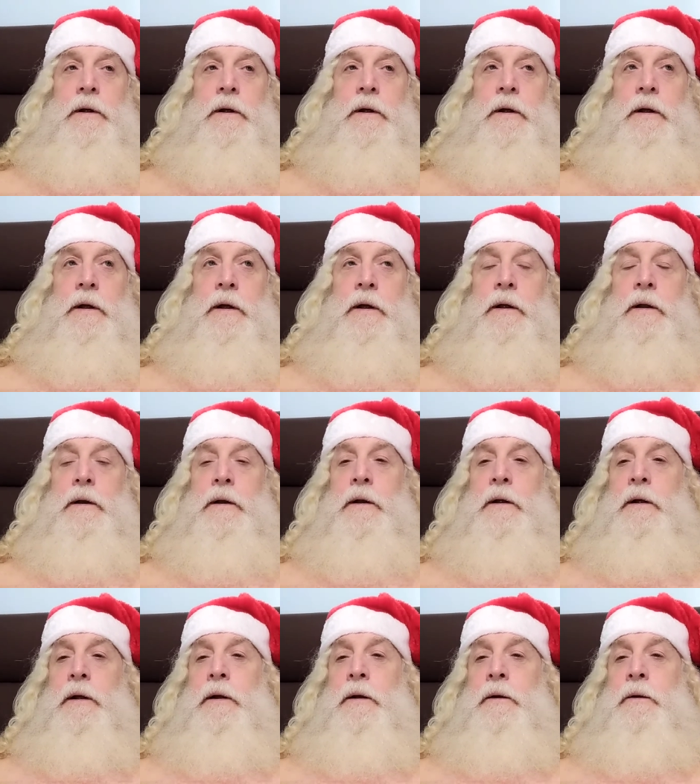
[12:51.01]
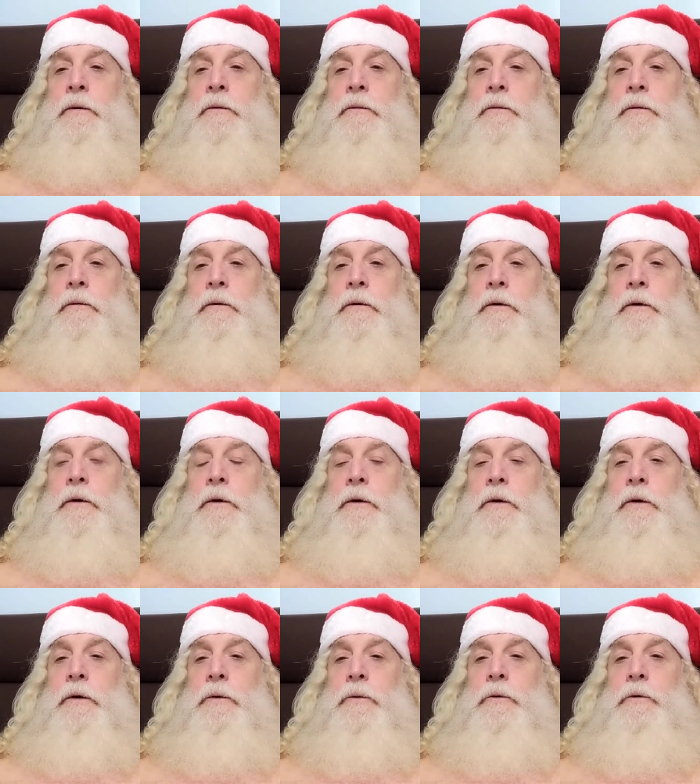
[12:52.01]
And uh,
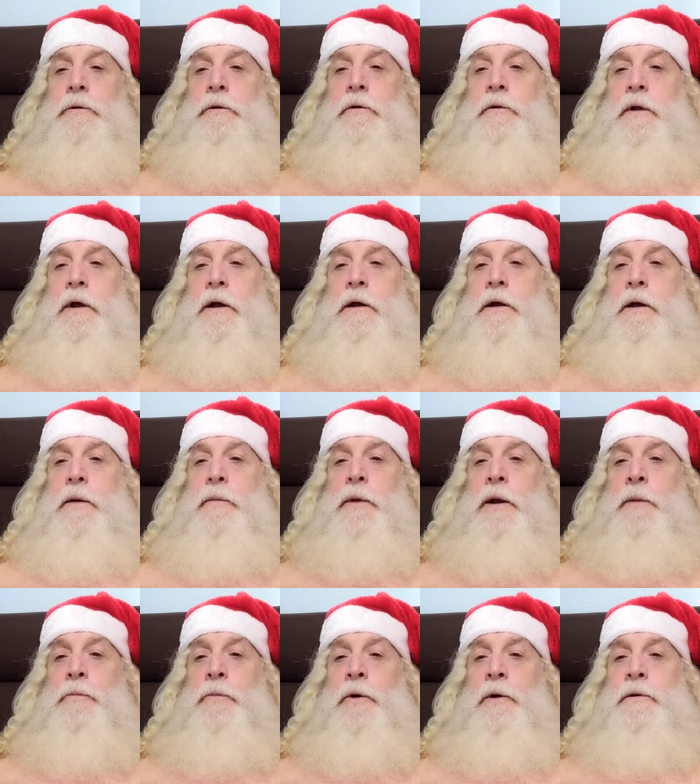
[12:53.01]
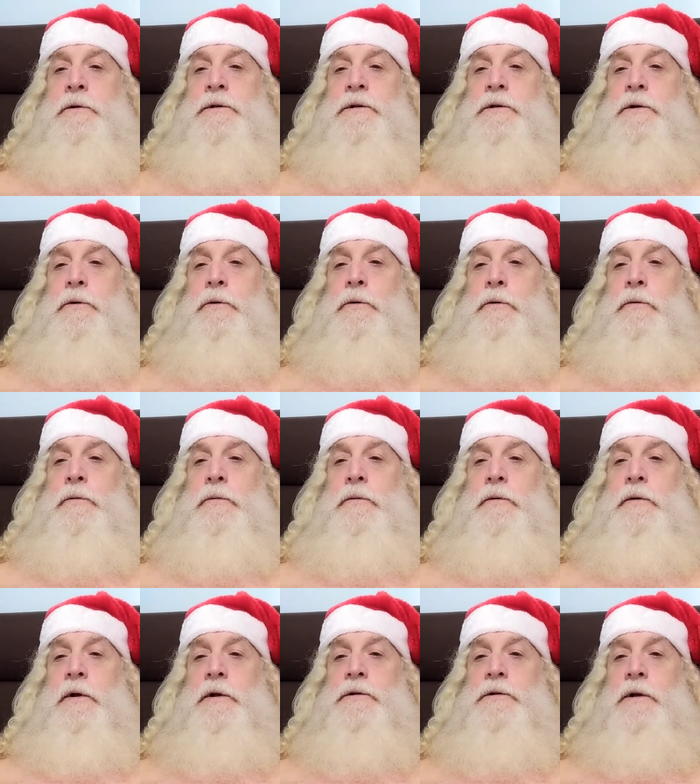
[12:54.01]
we'll do that coming up real soon.
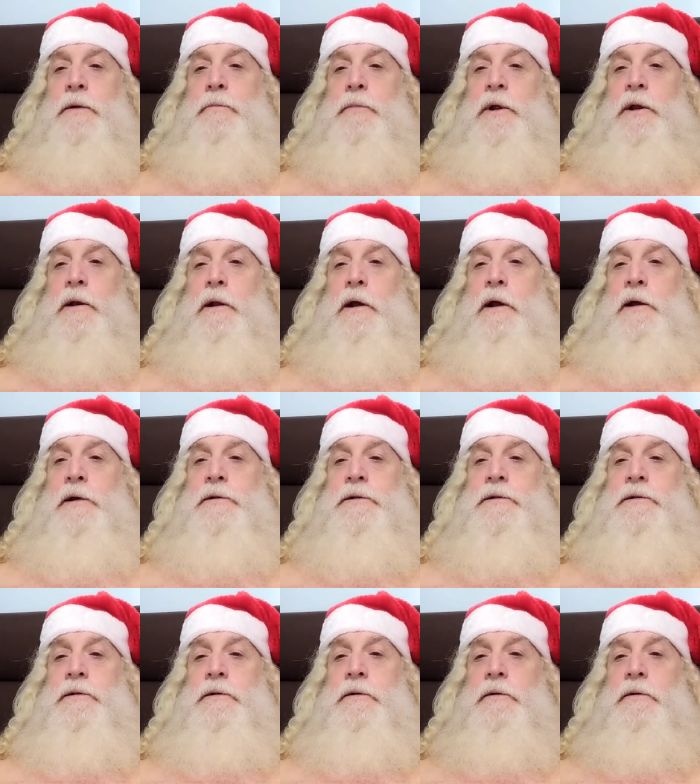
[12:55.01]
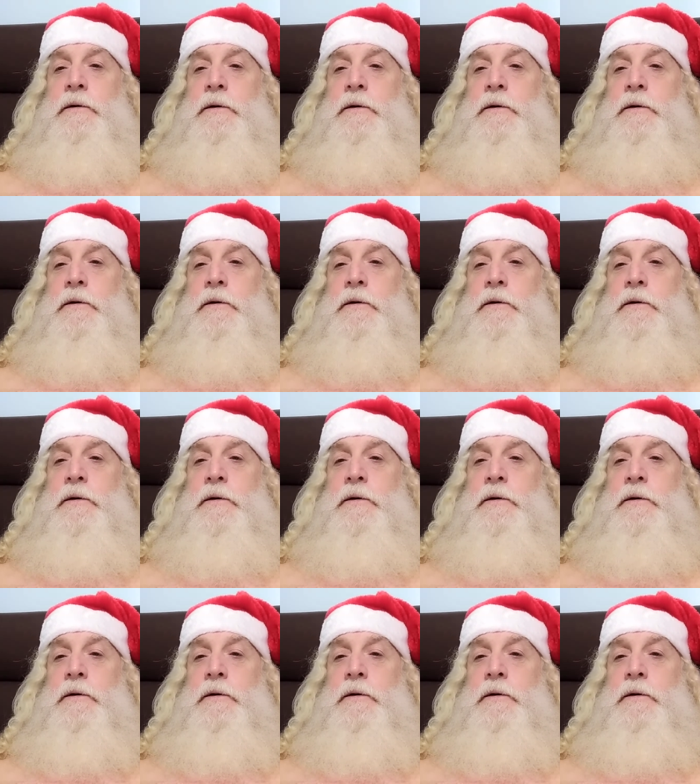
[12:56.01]
That should be nice.